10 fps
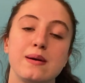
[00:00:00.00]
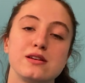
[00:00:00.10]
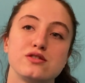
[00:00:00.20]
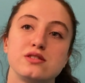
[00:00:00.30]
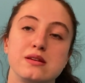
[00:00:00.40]

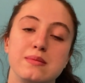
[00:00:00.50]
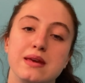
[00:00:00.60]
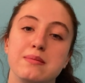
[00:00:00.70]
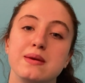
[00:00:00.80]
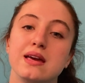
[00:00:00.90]
special to
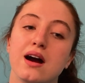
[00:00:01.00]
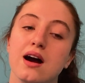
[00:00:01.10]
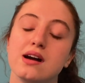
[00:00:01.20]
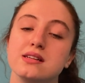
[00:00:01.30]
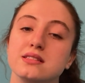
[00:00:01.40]
me
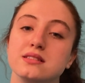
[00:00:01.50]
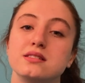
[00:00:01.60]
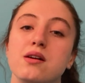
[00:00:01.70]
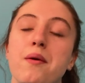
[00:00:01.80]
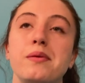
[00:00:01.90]

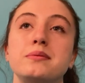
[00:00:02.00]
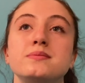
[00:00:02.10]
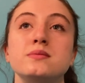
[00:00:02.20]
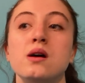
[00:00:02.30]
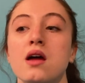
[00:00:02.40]
because
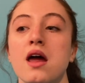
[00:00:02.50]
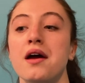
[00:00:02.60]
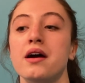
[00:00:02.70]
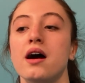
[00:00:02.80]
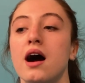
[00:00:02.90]

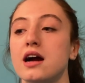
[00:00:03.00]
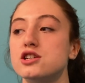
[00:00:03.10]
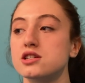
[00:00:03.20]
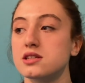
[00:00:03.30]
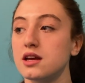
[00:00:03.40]
I
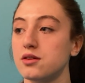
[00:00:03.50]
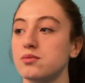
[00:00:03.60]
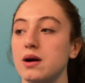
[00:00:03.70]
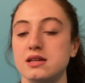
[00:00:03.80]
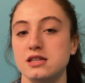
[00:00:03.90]
just like
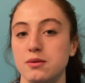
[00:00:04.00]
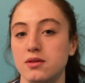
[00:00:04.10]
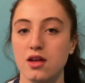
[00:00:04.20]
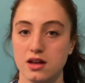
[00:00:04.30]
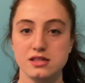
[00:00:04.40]
wrestling
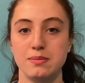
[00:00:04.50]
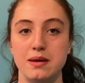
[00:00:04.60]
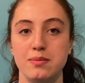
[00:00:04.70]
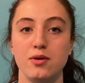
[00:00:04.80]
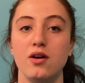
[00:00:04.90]
with lots of
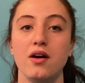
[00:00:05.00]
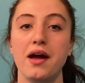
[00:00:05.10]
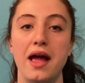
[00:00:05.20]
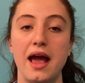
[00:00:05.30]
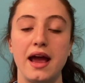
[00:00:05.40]
people
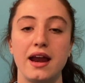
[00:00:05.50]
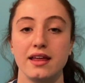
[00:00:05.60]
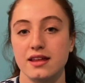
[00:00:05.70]
and I